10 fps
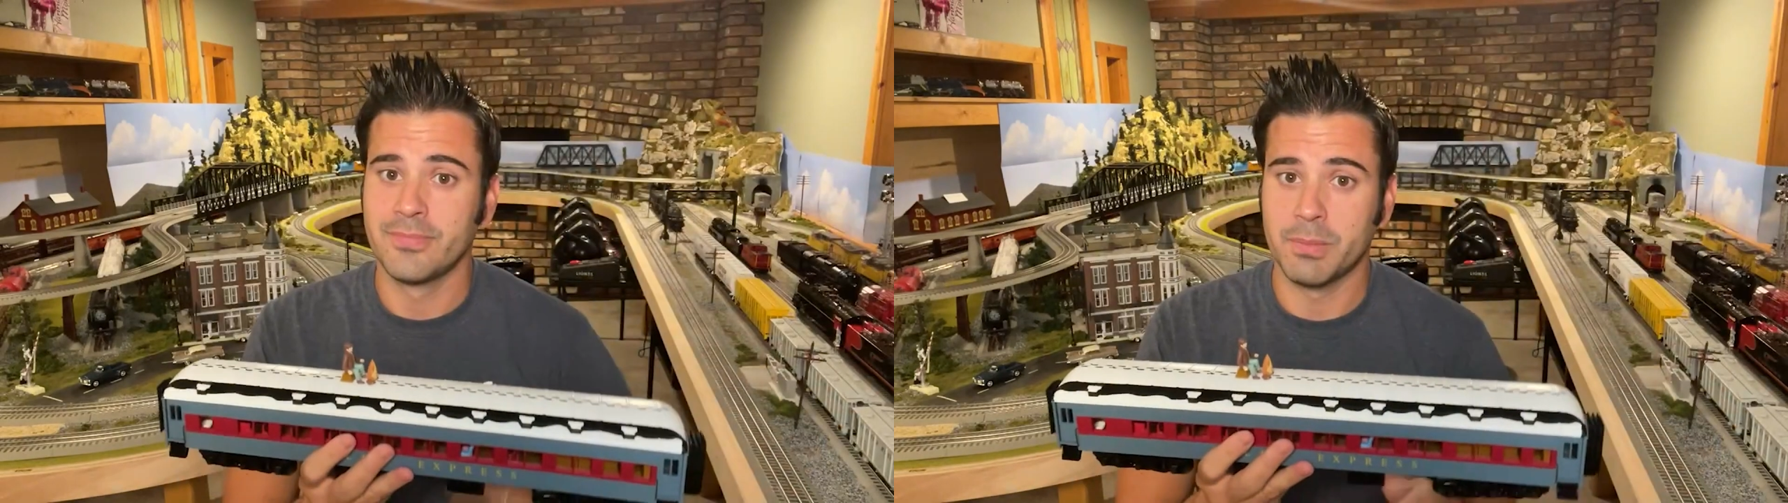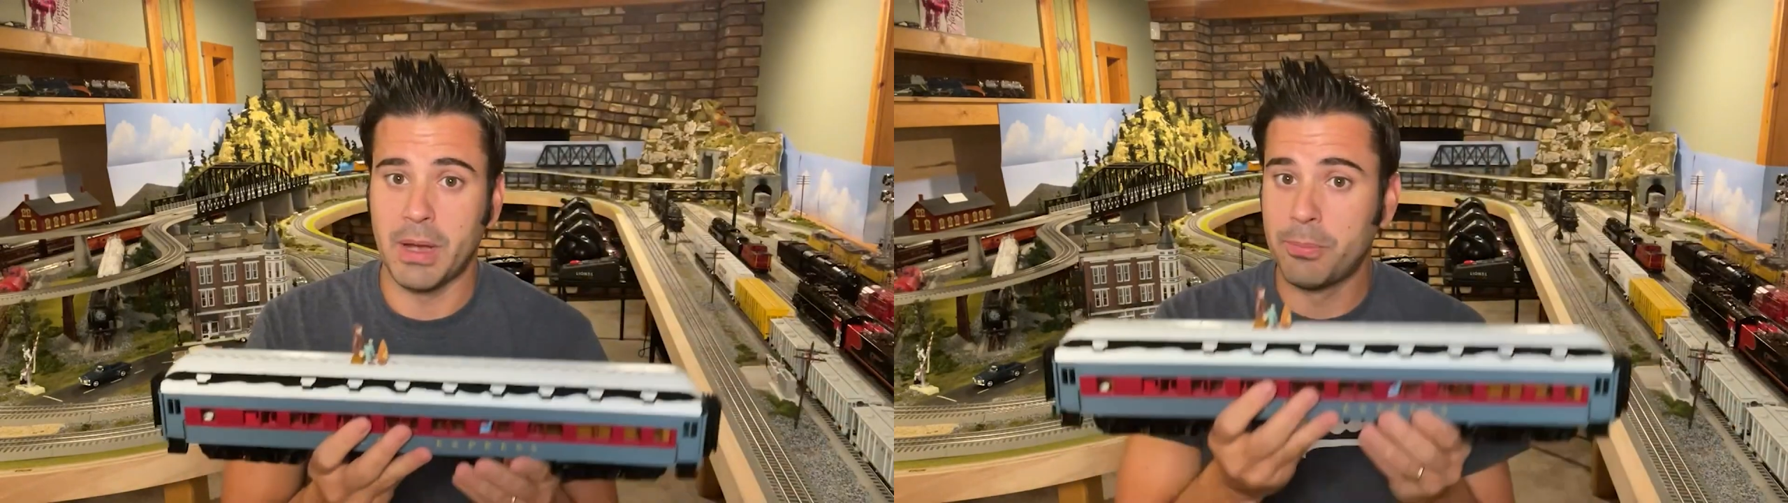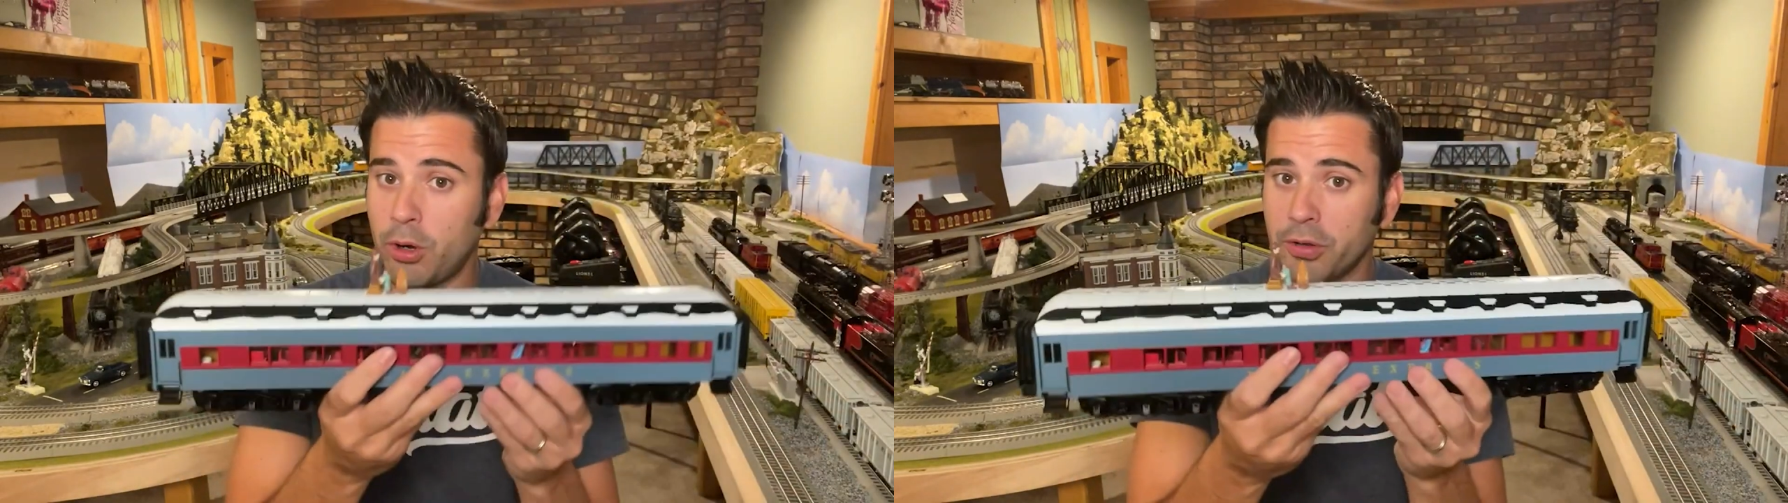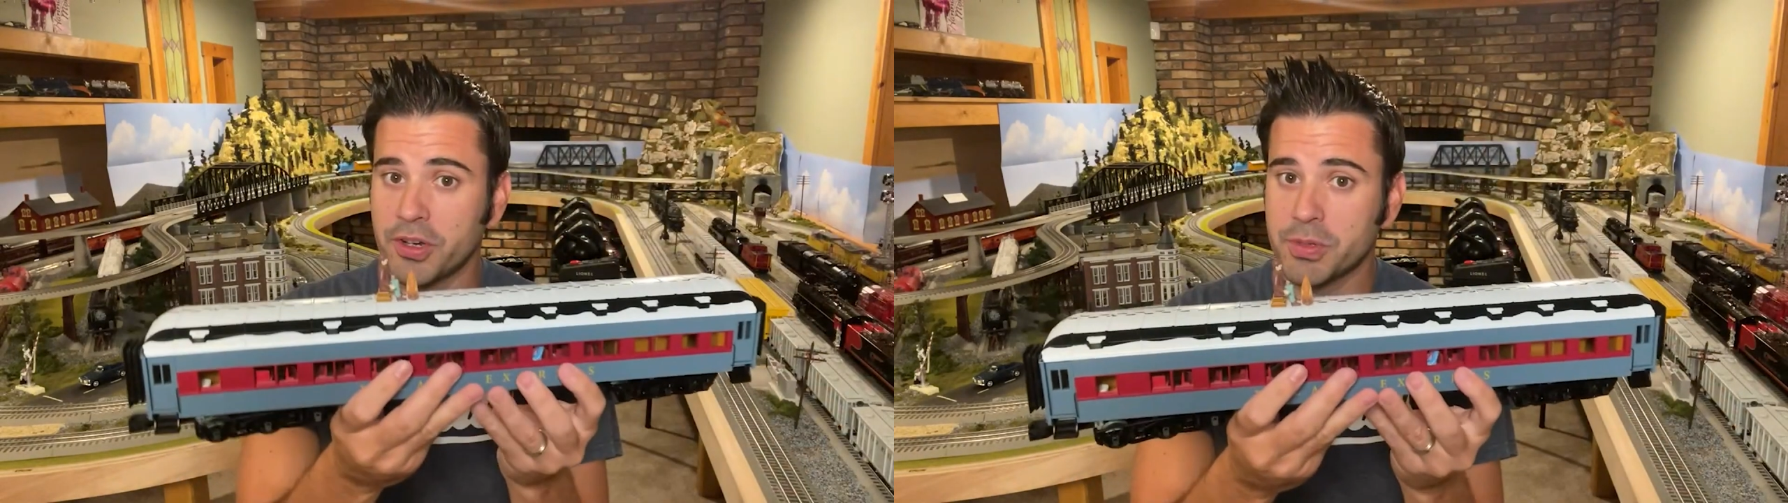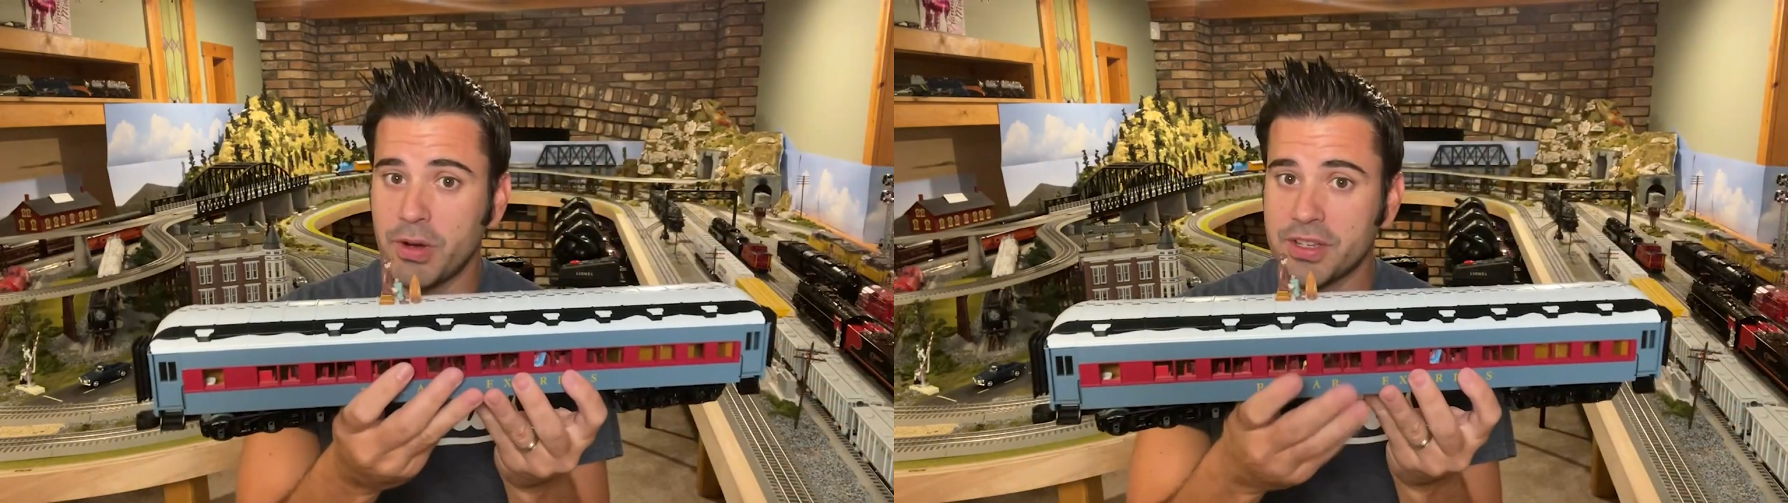my Polar
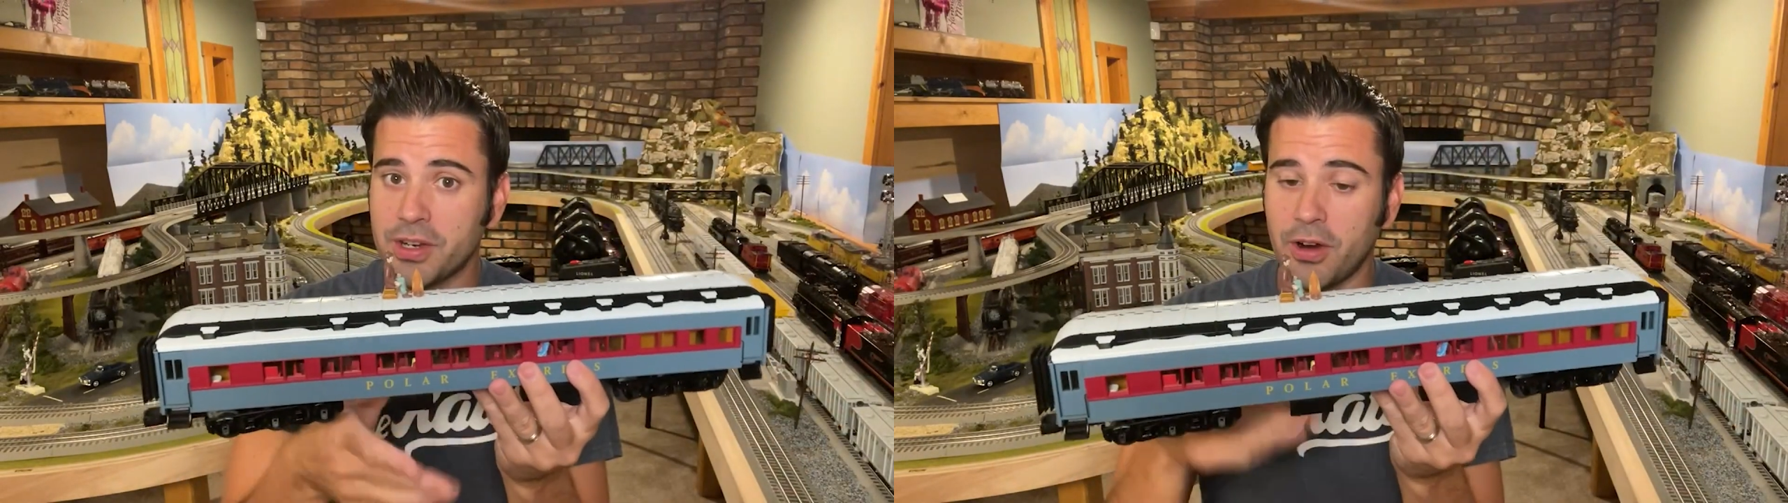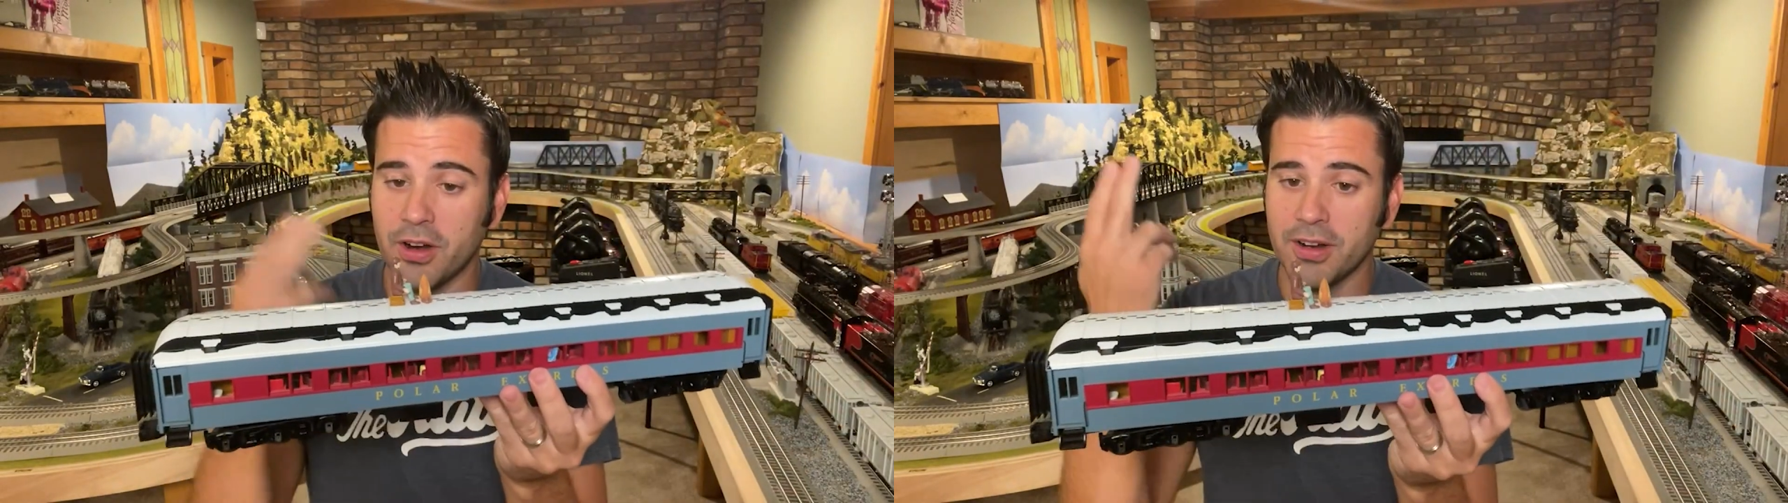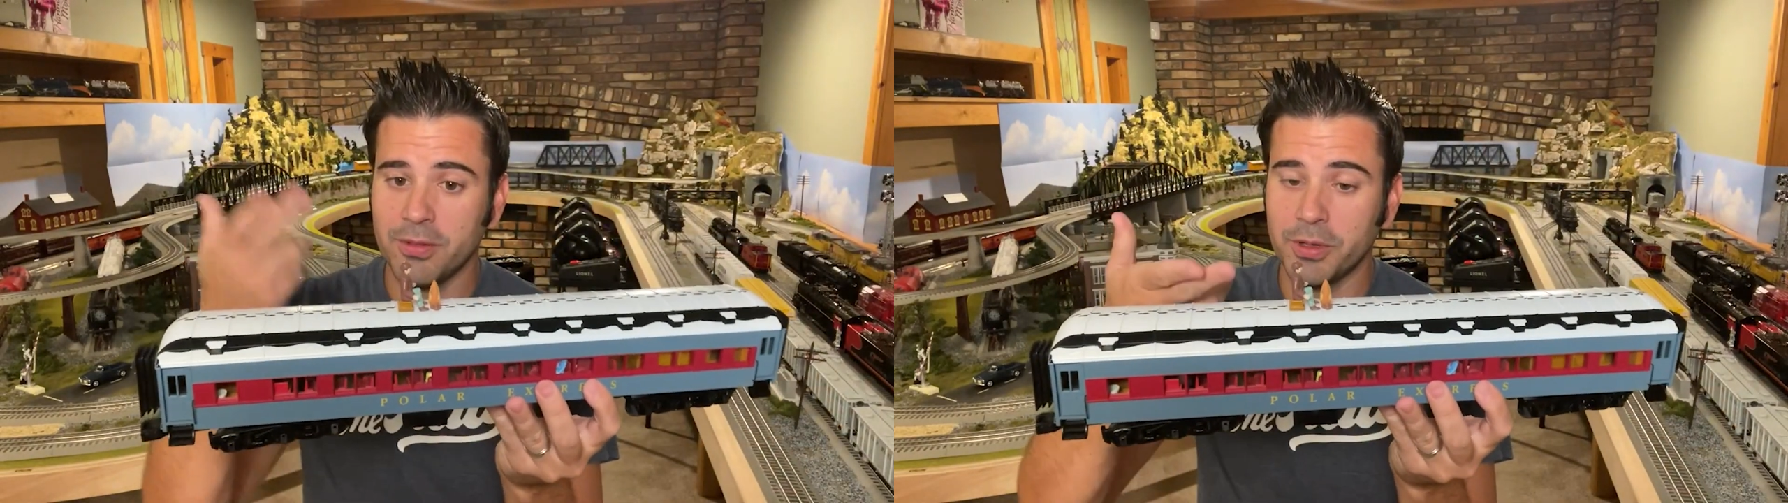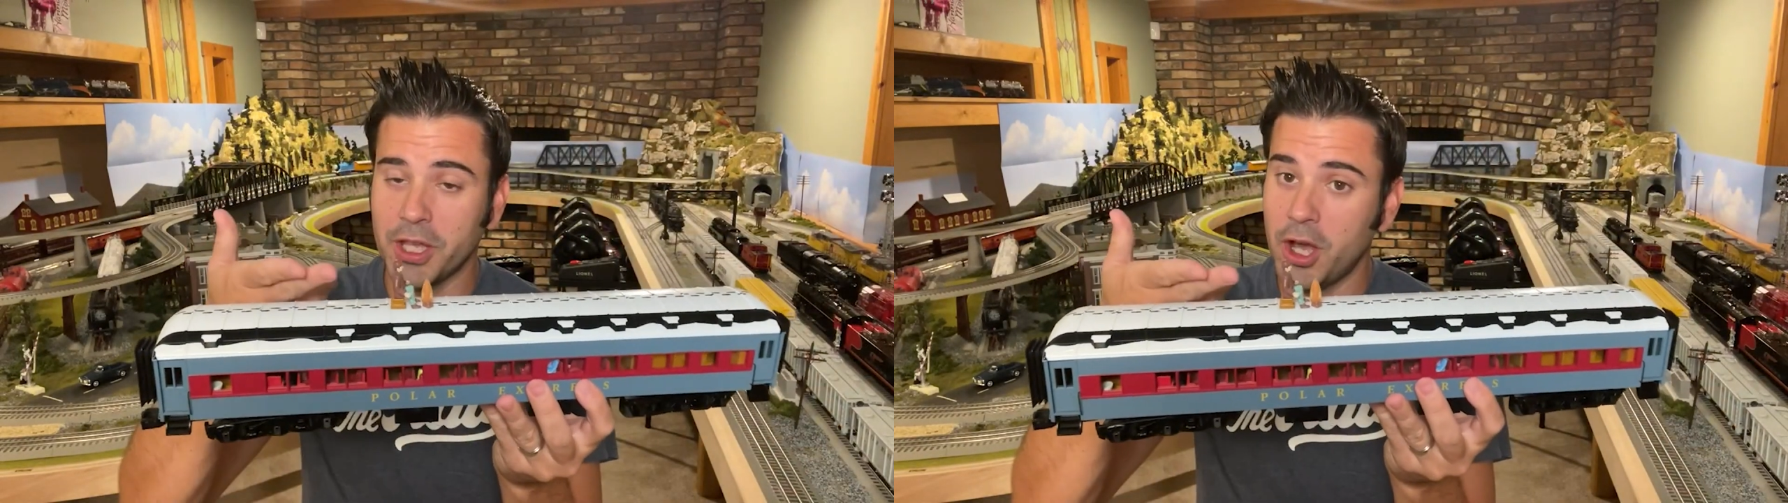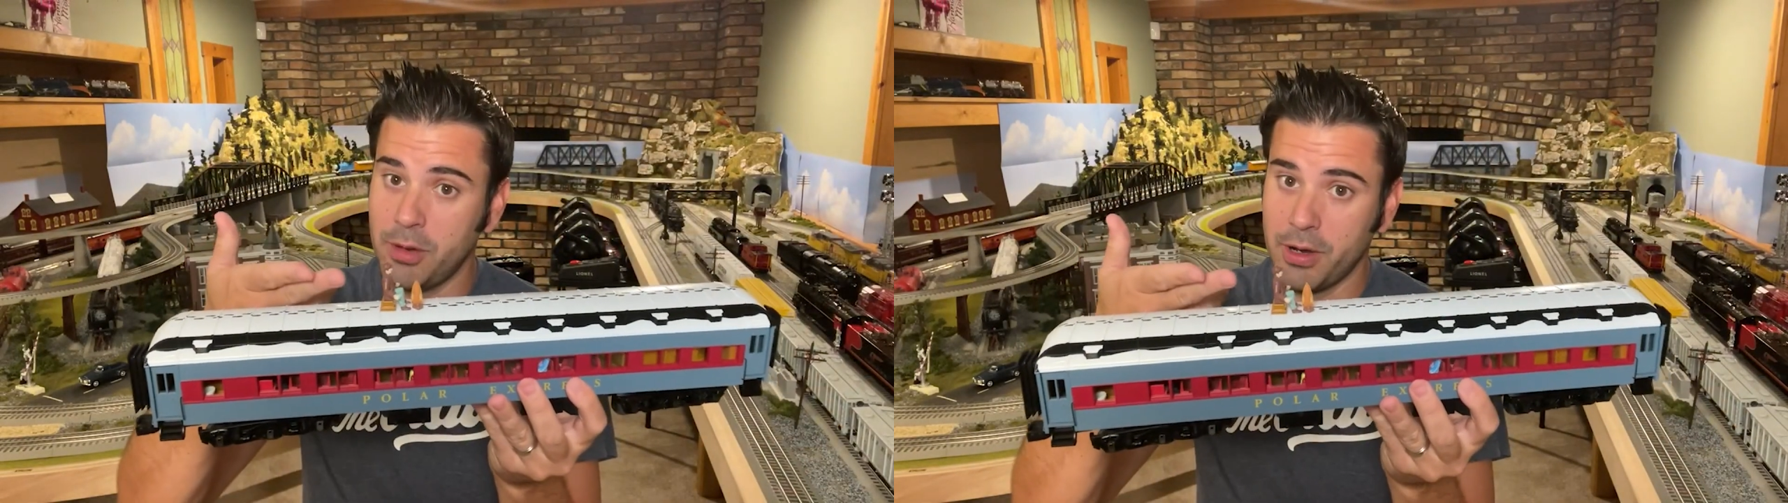Express car with the
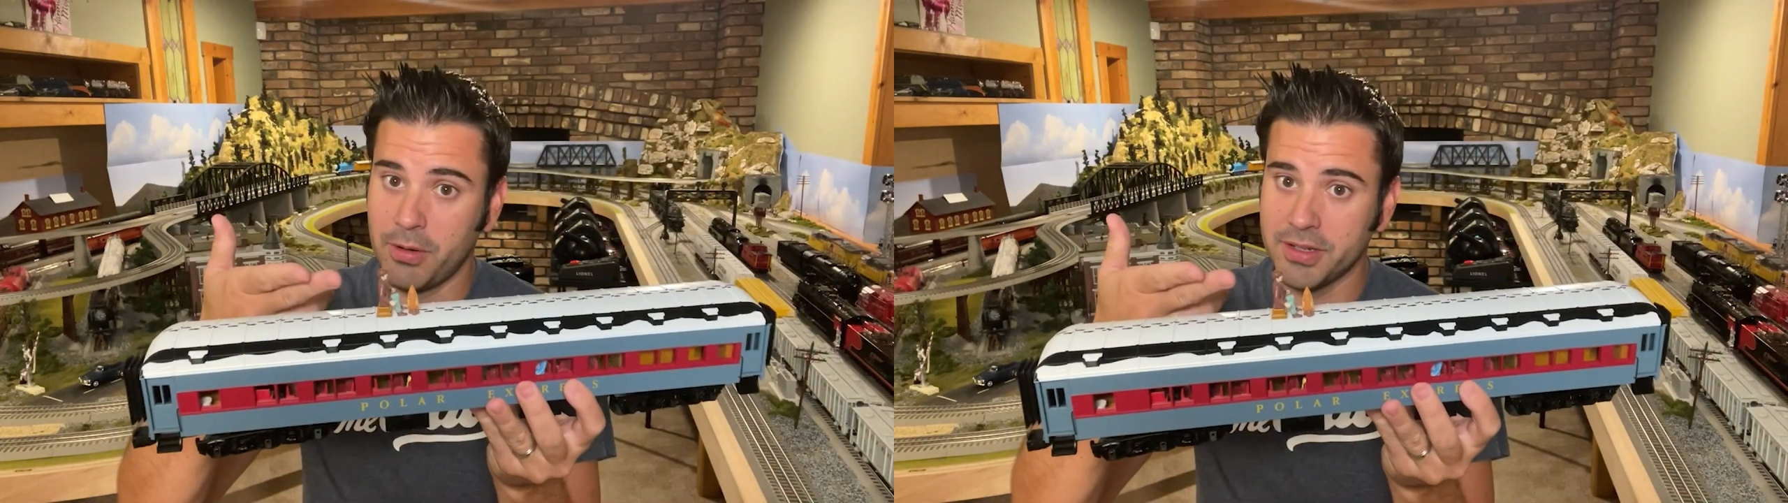hobo on